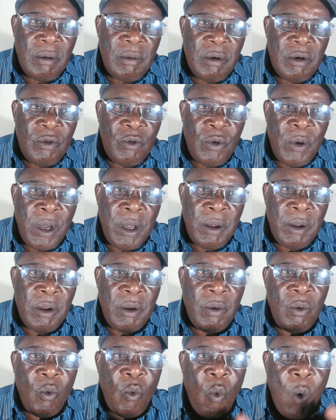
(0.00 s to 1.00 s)
your
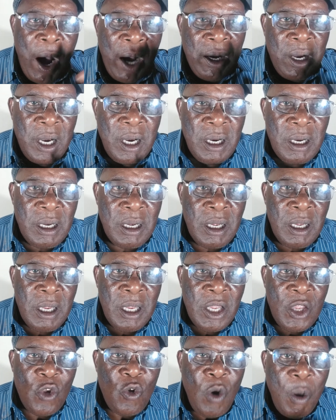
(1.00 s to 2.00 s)
work,
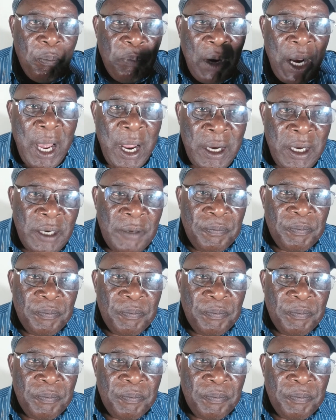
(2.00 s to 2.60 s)
your plan,